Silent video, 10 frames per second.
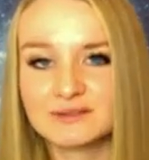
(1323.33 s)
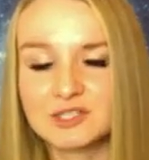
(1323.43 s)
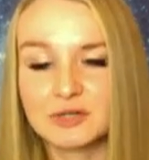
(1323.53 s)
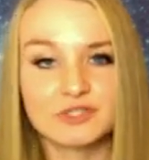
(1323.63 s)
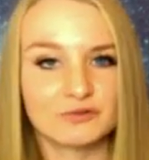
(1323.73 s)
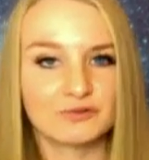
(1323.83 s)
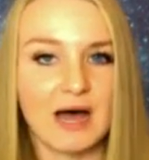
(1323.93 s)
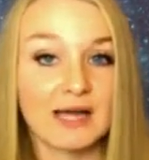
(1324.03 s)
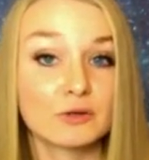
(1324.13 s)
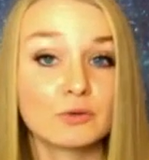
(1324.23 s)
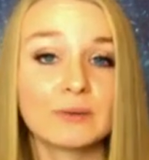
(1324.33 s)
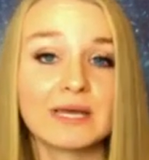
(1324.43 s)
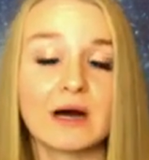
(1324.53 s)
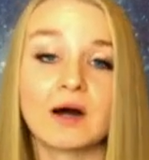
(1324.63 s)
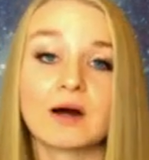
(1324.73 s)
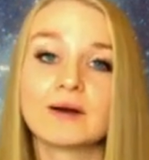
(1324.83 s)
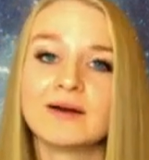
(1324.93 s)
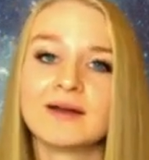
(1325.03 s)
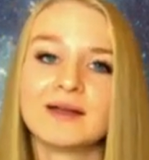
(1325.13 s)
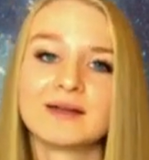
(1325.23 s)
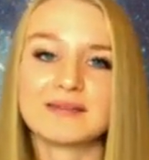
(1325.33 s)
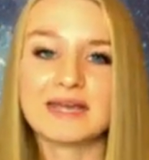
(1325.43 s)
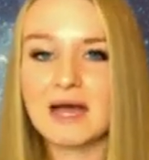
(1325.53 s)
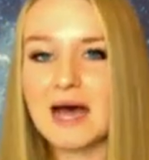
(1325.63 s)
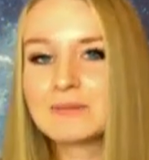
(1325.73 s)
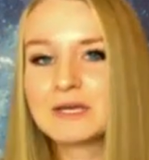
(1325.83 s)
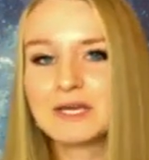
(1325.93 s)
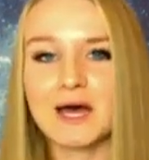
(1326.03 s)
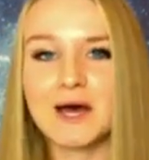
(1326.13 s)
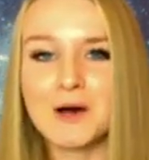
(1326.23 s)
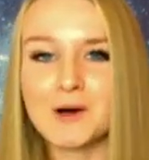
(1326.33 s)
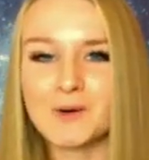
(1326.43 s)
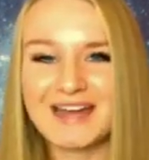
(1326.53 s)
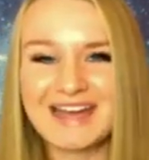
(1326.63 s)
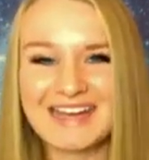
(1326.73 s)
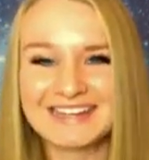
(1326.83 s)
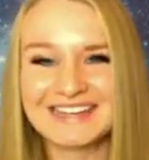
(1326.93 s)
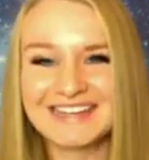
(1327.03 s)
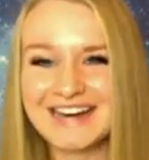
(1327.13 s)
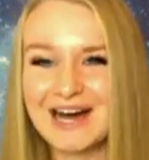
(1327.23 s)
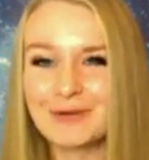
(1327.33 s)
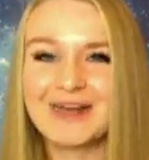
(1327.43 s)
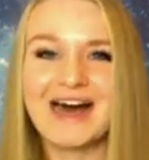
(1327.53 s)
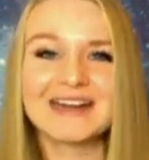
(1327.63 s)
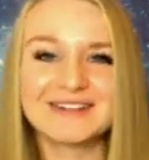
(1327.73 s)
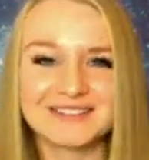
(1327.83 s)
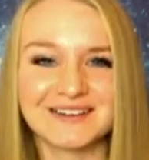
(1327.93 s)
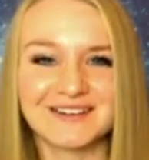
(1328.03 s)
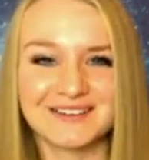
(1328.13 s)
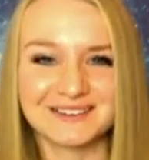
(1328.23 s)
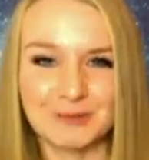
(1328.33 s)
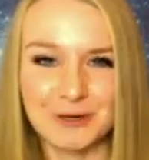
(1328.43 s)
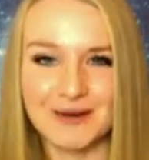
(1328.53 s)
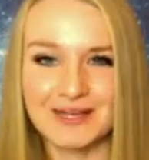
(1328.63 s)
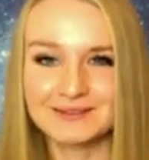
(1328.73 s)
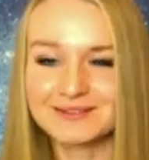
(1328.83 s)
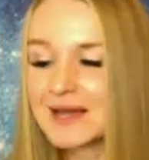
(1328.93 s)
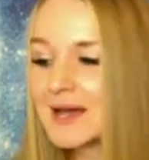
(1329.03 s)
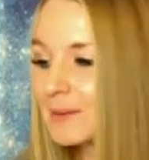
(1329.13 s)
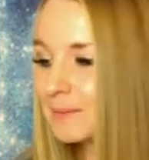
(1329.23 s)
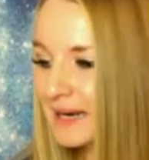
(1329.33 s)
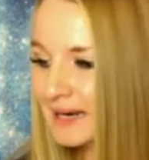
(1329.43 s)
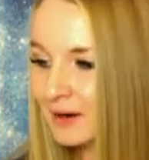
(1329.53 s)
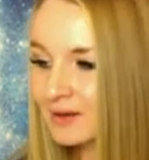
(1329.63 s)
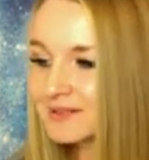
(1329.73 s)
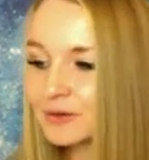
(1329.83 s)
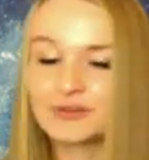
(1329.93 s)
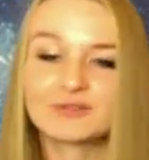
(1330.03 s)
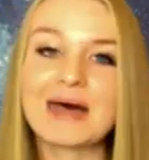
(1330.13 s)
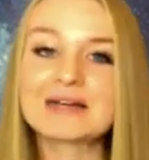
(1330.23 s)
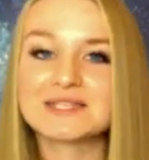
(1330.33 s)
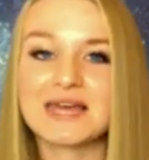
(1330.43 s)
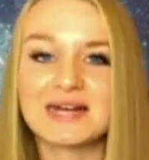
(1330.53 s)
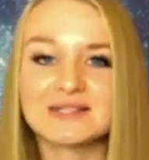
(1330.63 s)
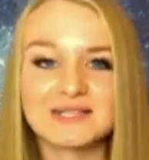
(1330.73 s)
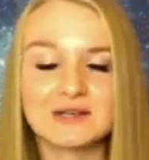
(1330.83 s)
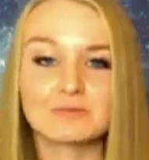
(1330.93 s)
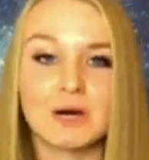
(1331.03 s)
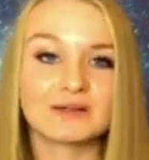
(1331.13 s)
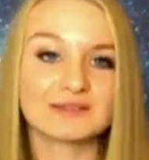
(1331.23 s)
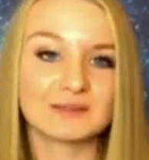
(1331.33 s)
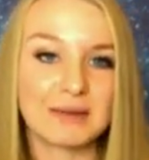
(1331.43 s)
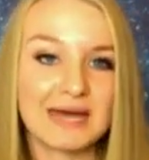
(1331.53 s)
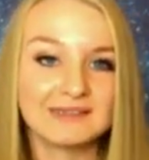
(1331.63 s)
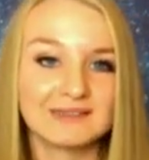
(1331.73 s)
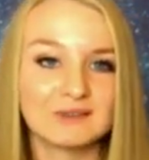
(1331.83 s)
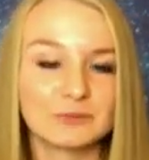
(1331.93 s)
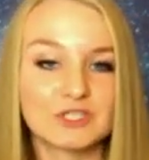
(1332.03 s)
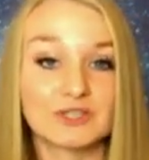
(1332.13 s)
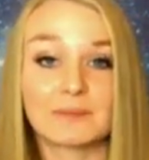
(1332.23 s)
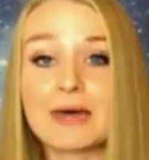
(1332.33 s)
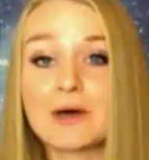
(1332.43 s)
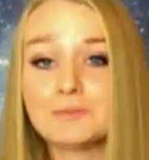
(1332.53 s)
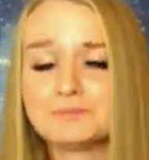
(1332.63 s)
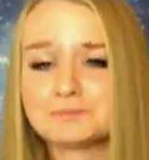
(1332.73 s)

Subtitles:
don't define who we are. They come and go, and they can help guide us on our experience. But it also goes back to that idea of Mars and Pisces, which is about,